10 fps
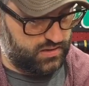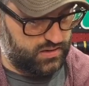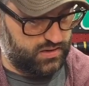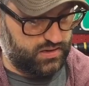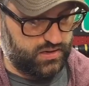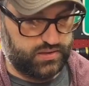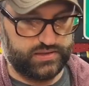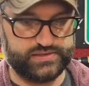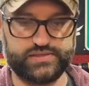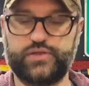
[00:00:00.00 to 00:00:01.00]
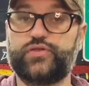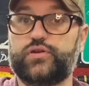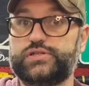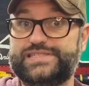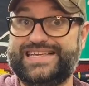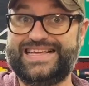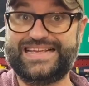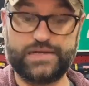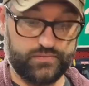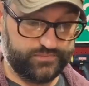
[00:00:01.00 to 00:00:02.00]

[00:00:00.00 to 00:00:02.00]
And this is a 13.